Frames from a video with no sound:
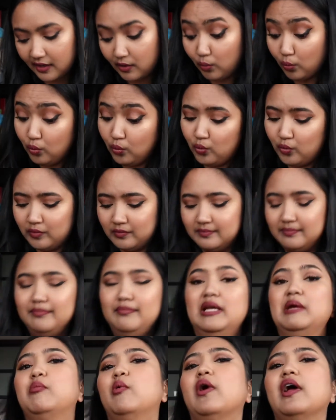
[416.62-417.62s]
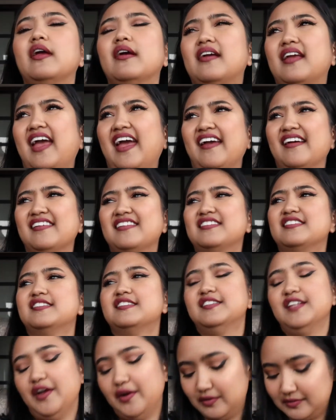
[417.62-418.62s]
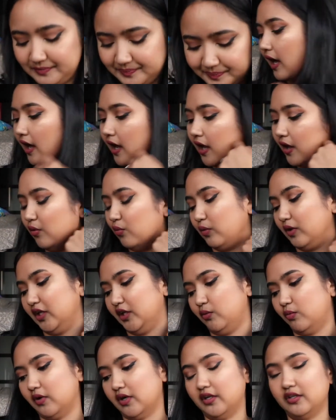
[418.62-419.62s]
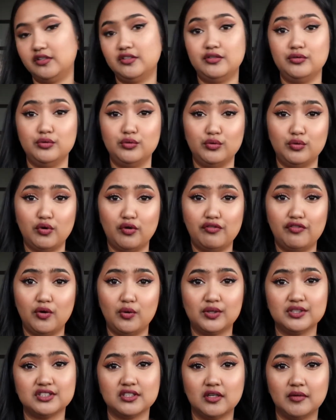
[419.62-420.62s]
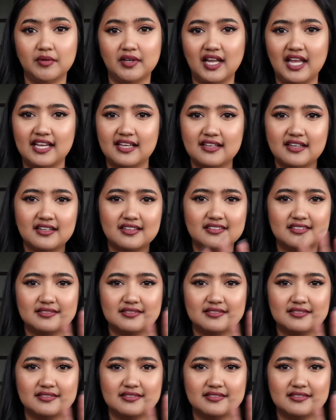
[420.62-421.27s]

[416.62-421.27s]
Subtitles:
Ooh, big boy. Okay, so I really wanted to focus on like